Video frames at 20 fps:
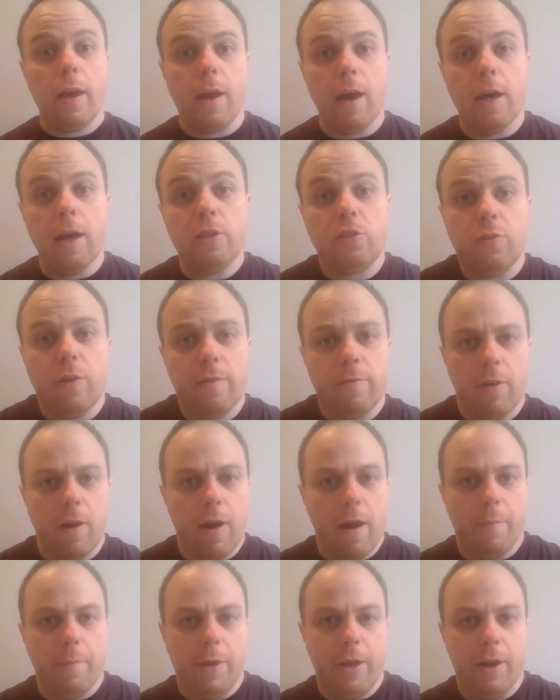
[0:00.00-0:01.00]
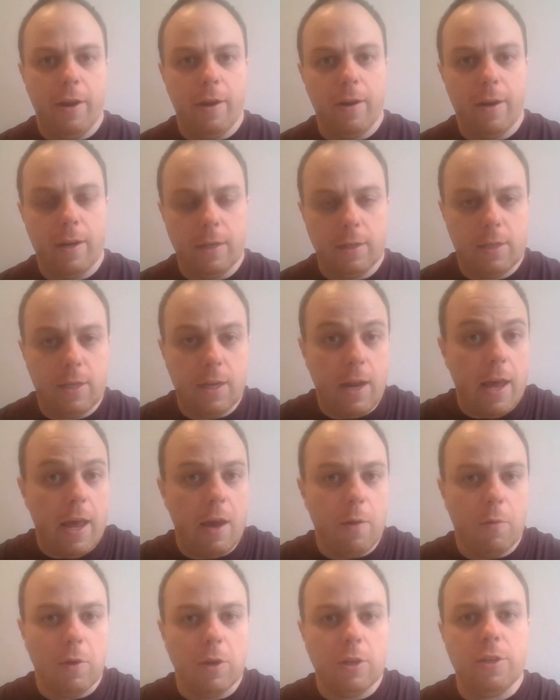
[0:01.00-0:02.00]
guys, Trevor M here, and today I
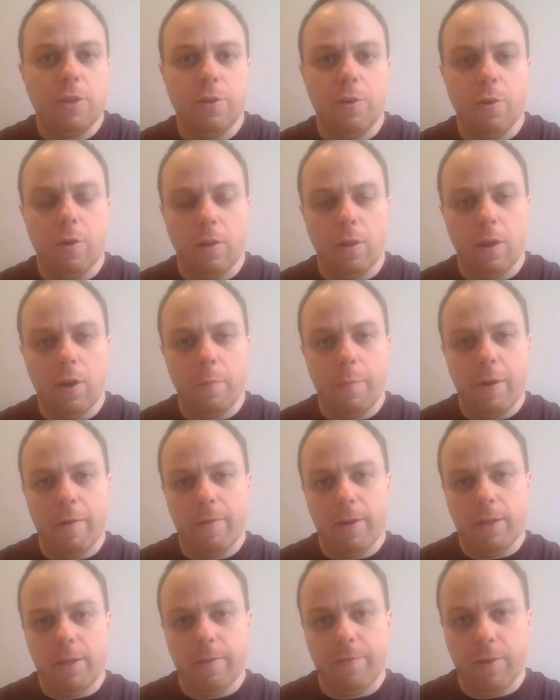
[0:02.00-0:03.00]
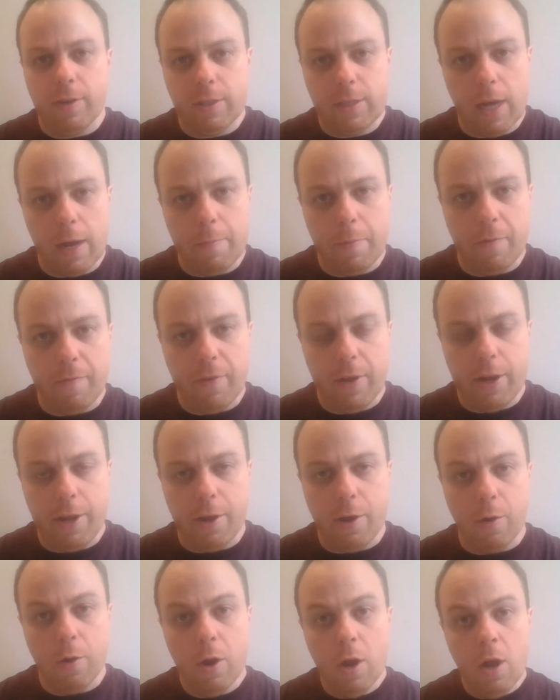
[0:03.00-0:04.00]
want to do a little bit of a different type of video.
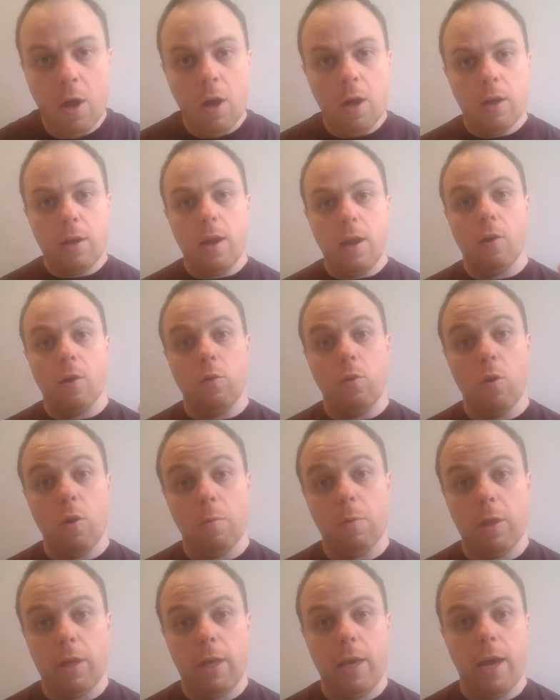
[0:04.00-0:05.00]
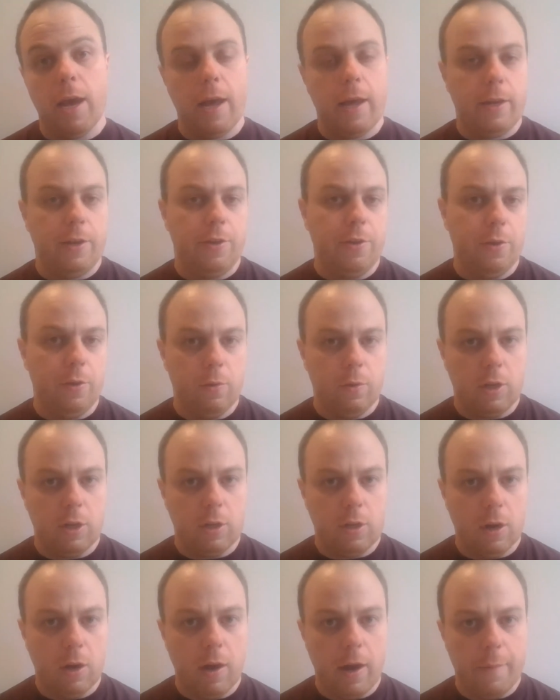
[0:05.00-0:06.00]
Now normally I do
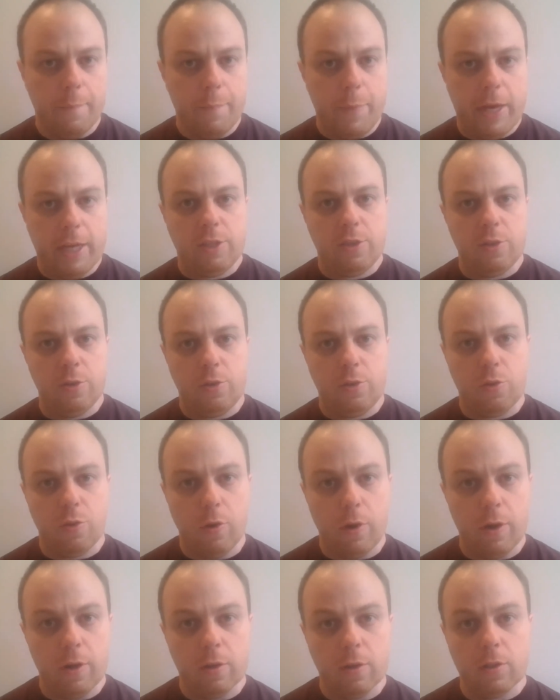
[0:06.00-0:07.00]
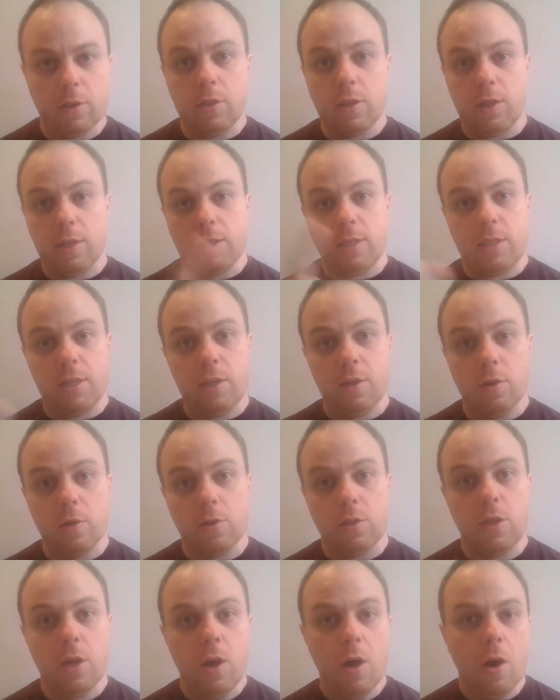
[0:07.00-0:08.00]
guitar and bass tutorials. You can see those
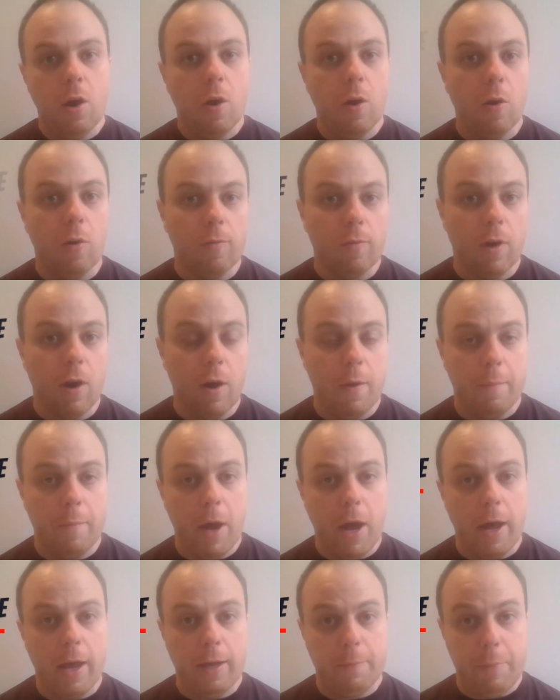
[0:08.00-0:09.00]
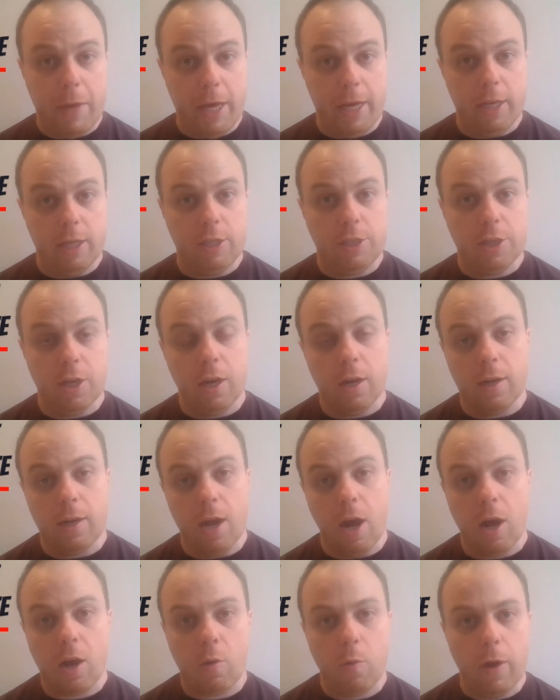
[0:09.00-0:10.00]
over on my page, not
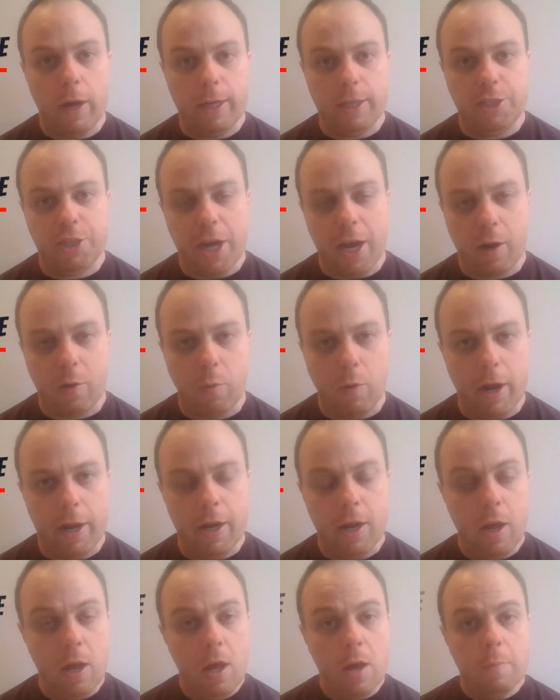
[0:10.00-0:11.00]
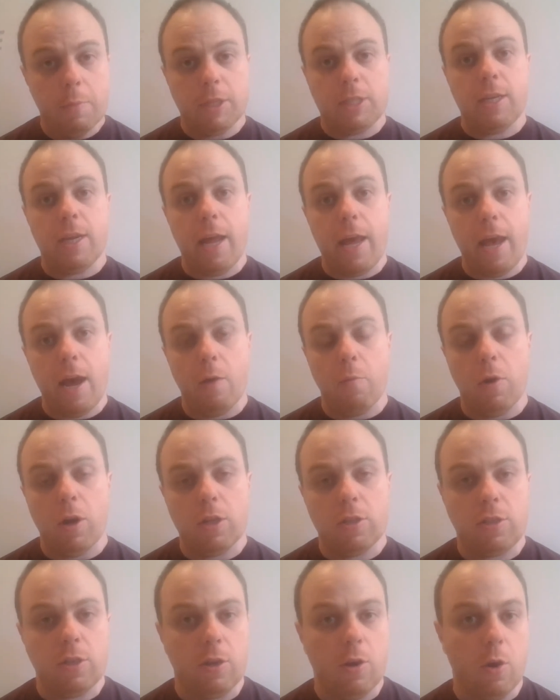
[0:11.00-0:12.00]
quite Jack White, but today I wanted to
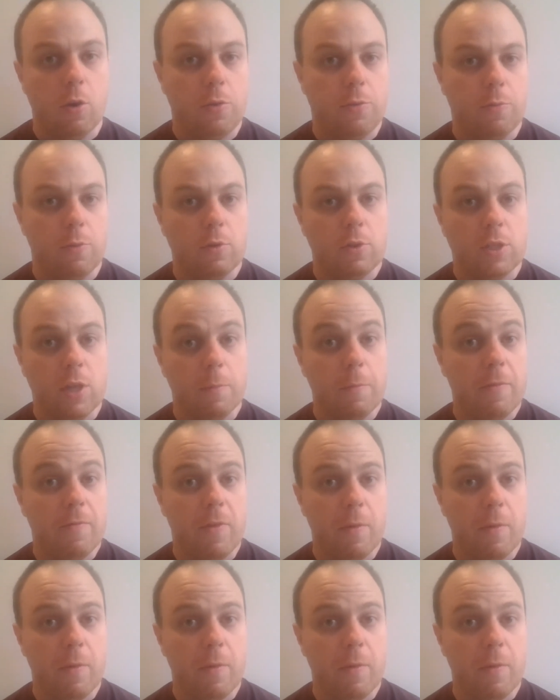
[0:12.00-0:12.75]
go through some of the